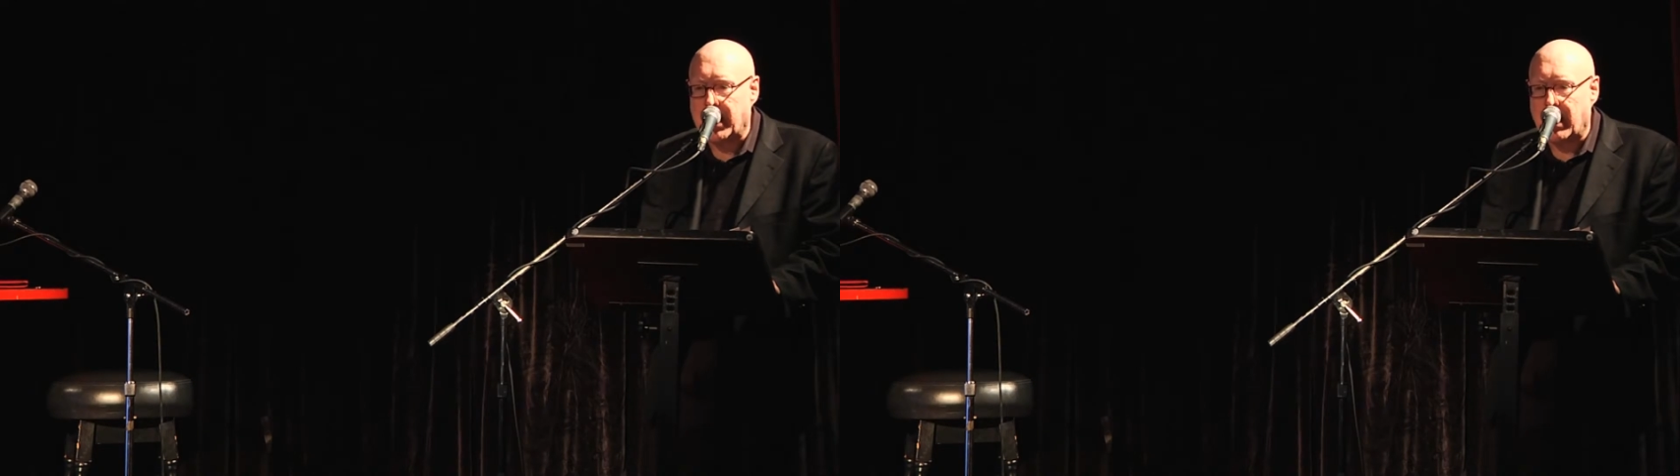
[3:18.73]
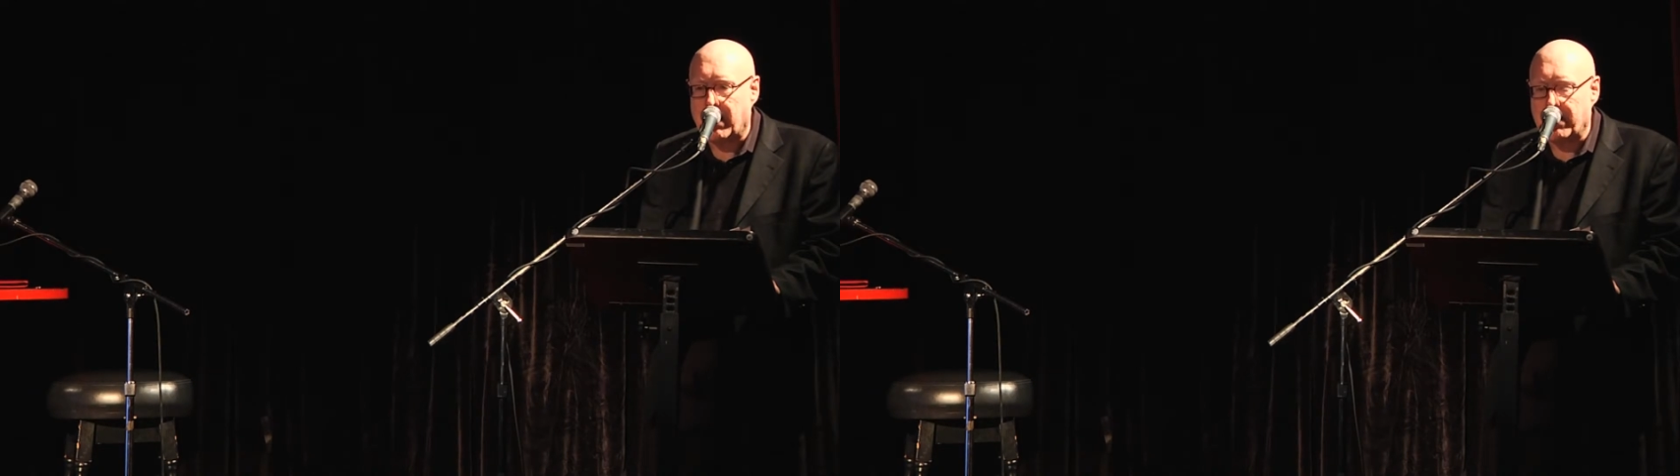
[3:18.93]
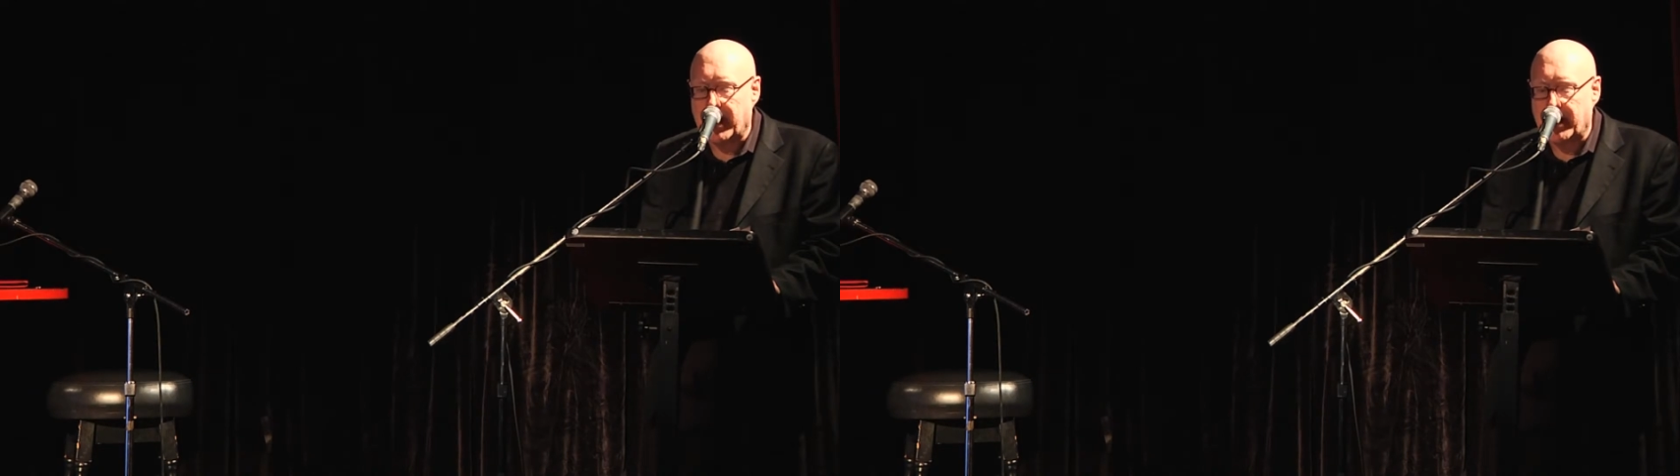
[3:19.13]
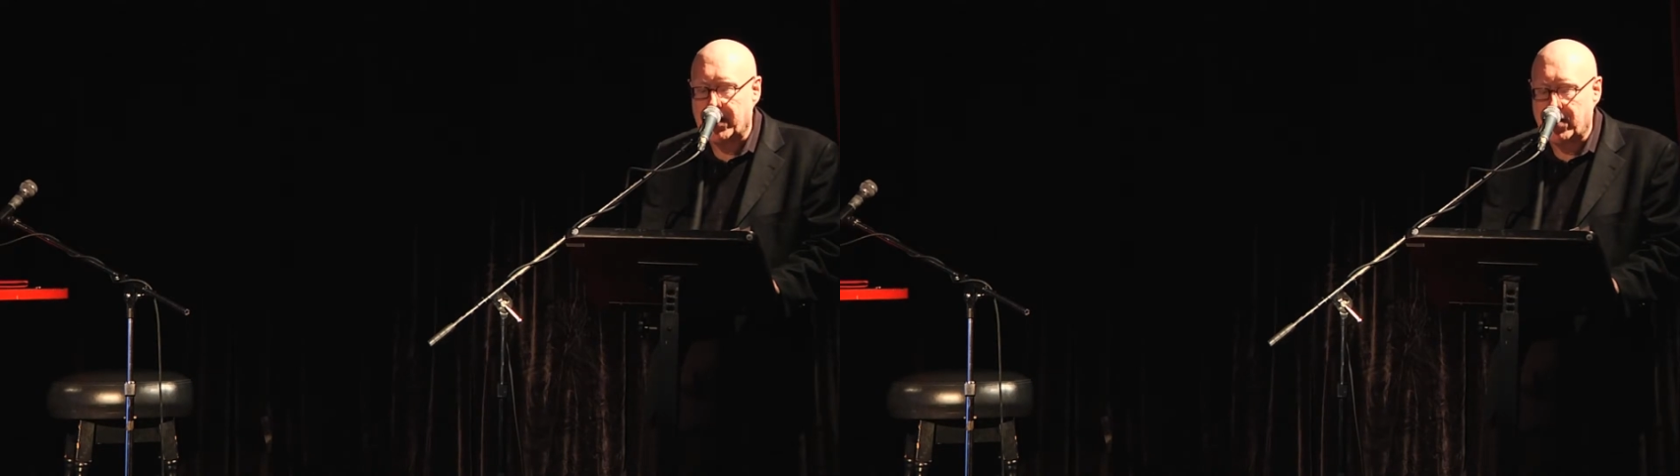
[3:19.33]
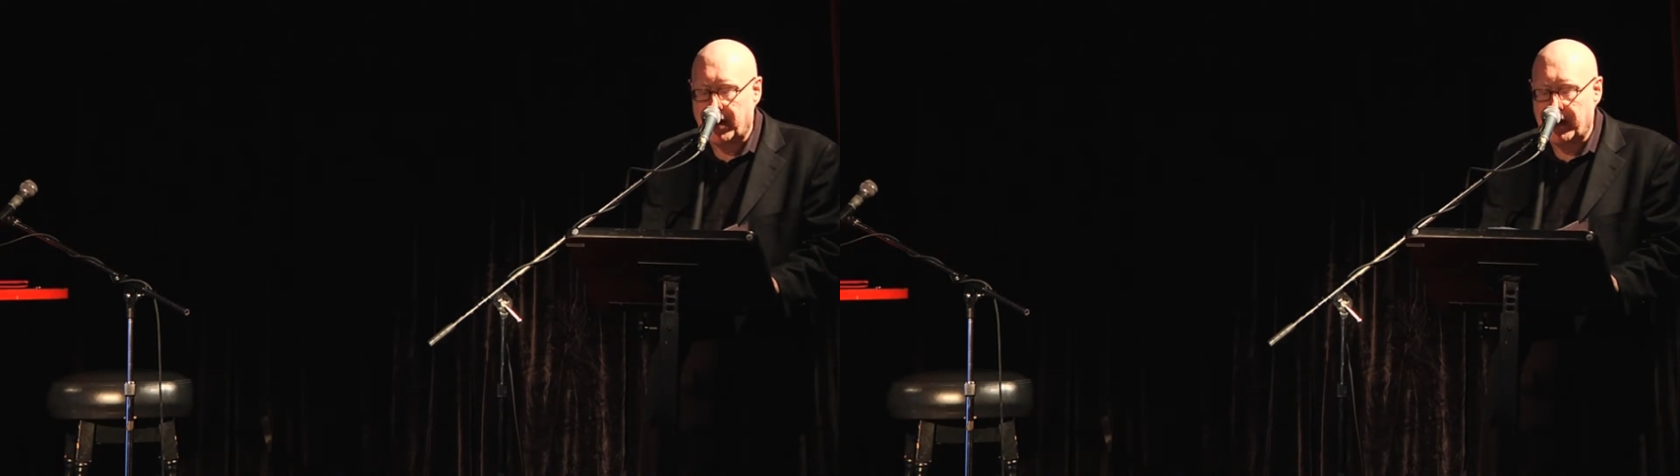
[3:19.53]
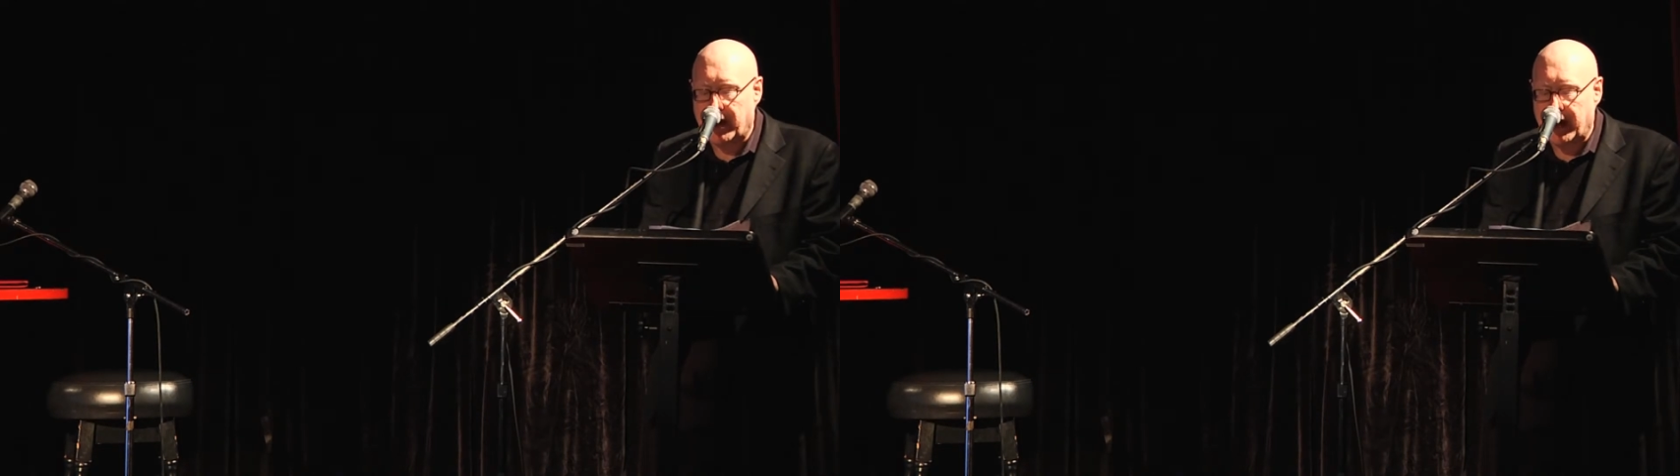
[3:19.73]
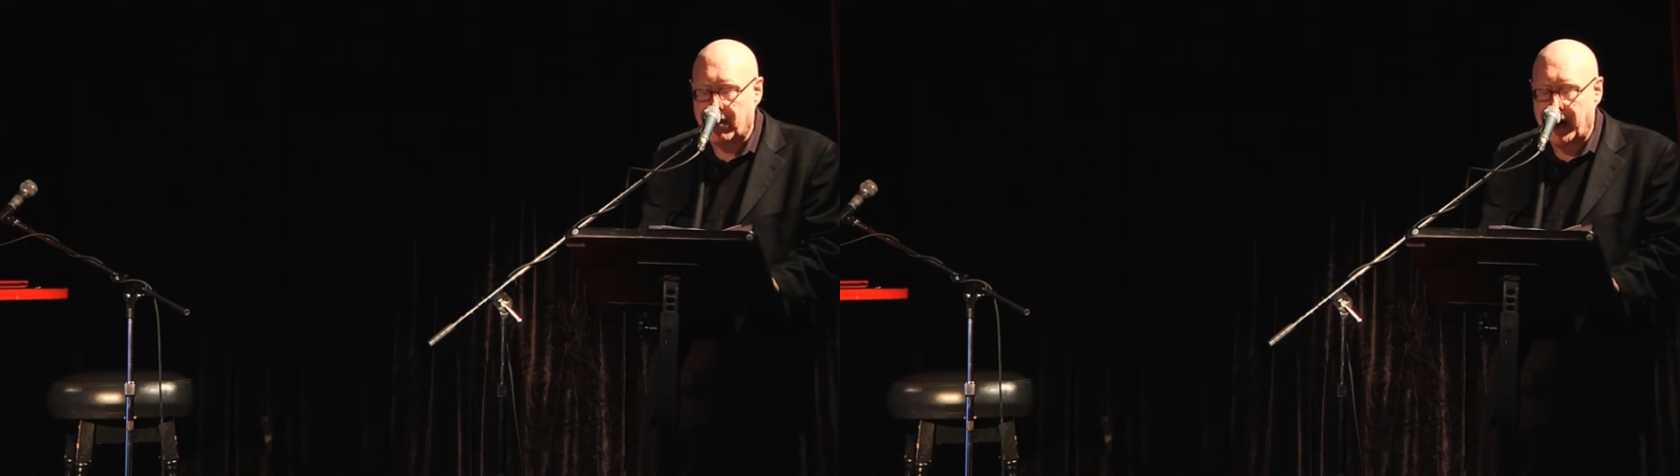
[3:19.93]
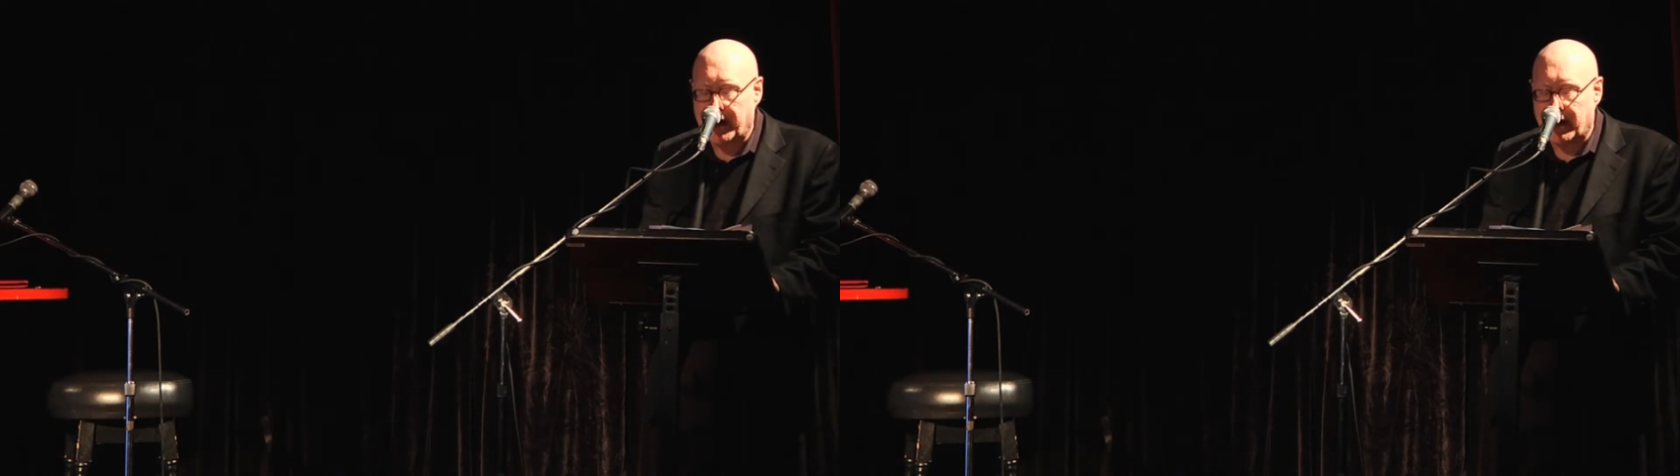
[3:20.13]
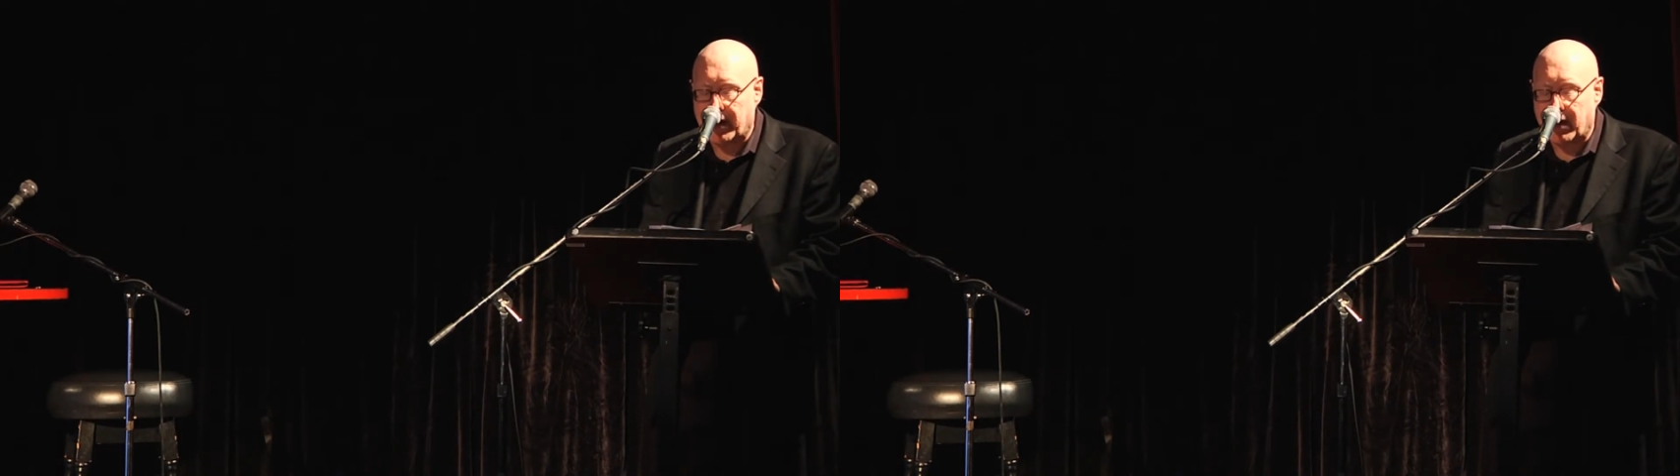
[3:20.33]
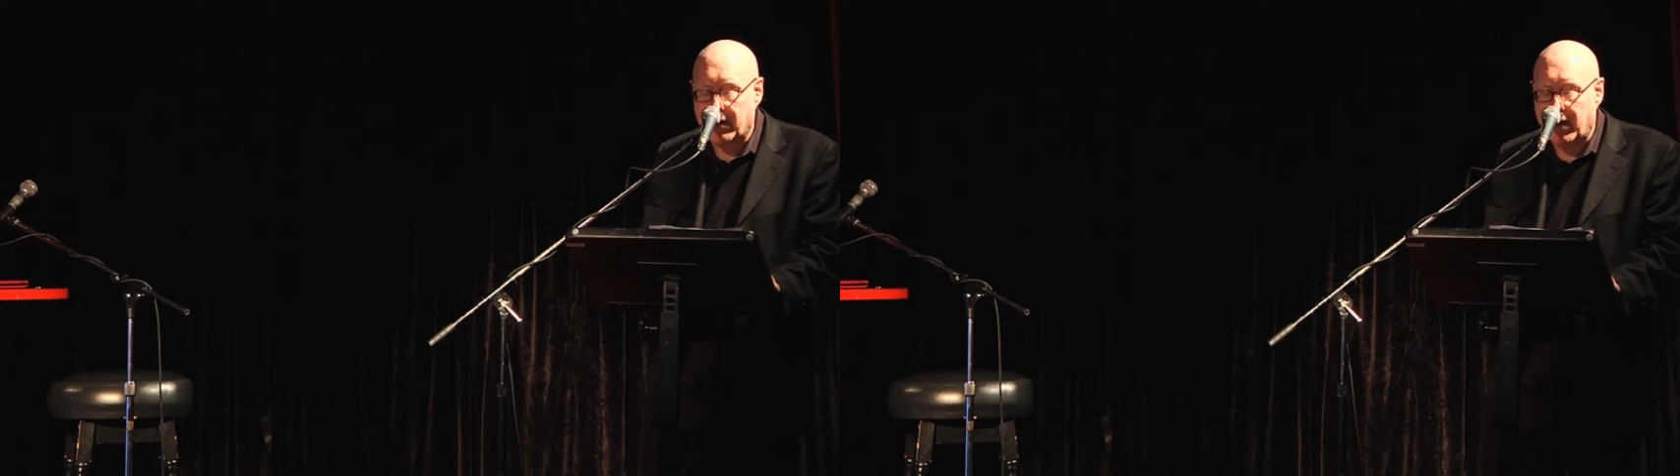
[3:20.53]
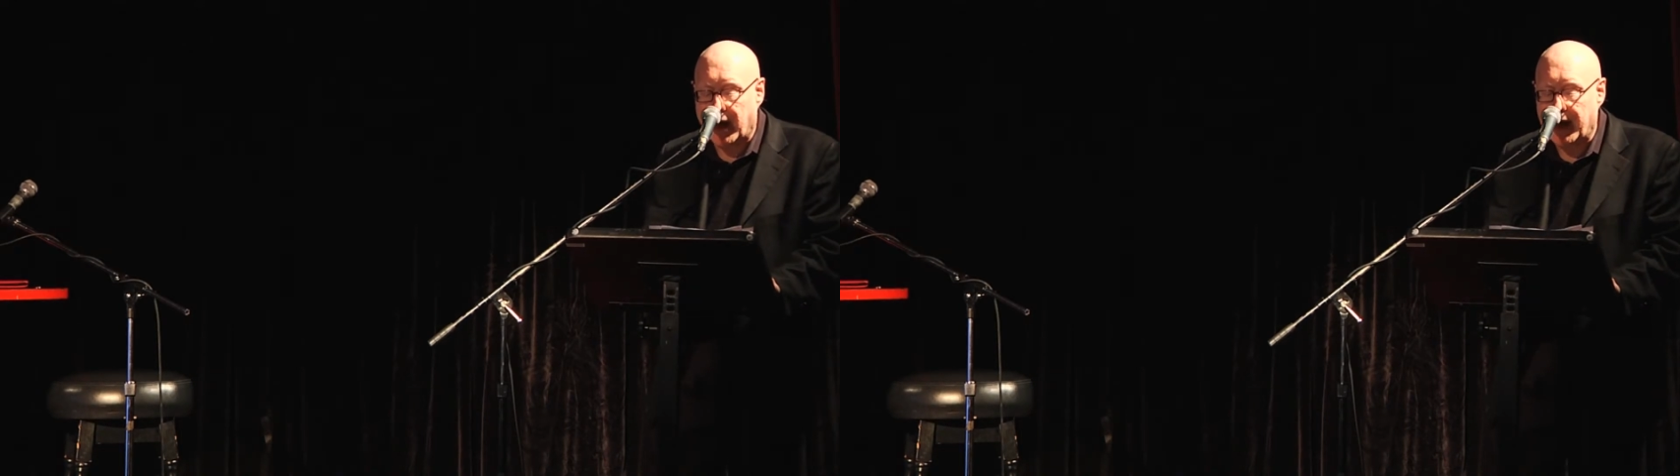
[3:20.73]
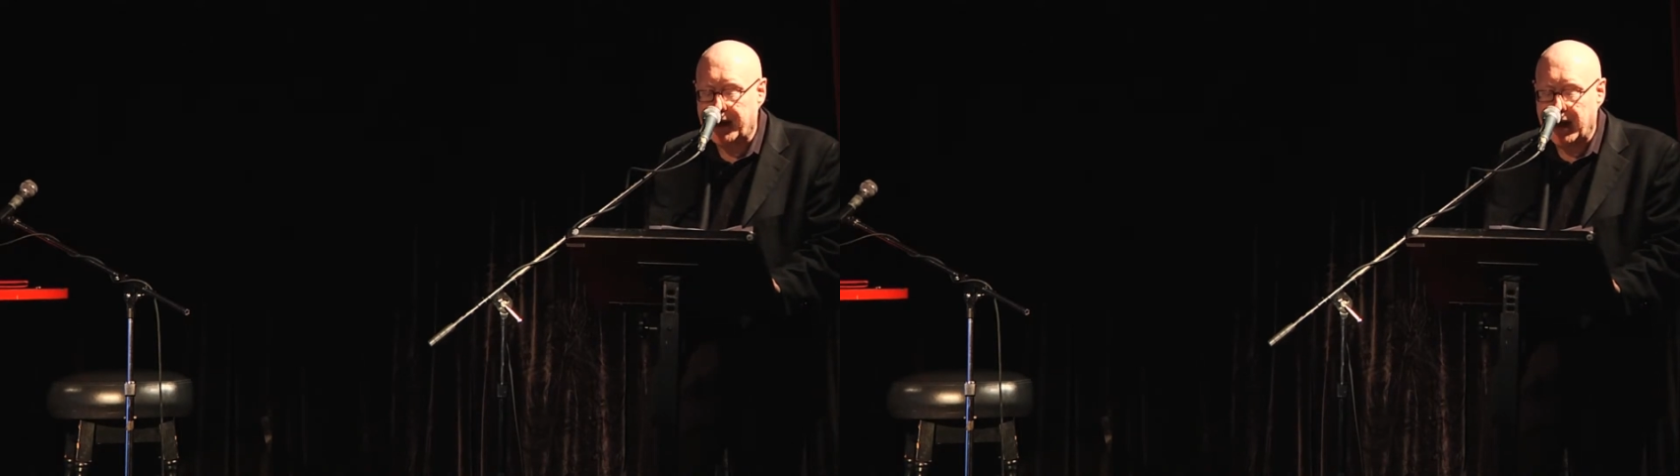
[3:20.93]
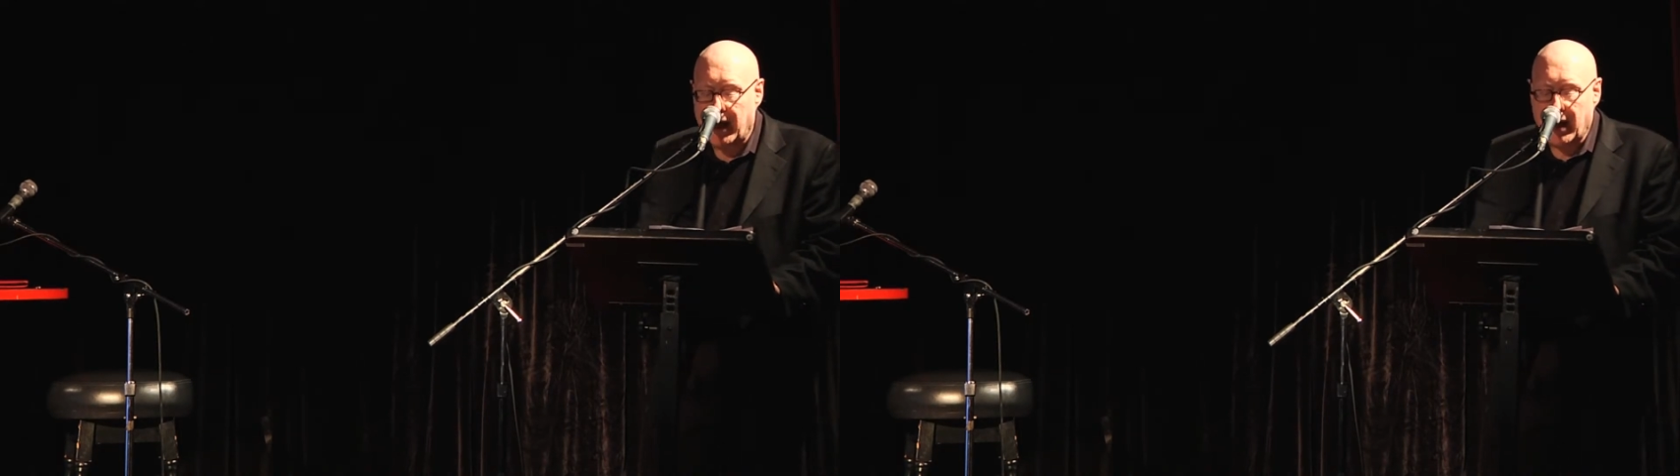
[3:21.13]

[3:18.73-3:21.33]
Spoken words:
an extraordinary writer in her own right,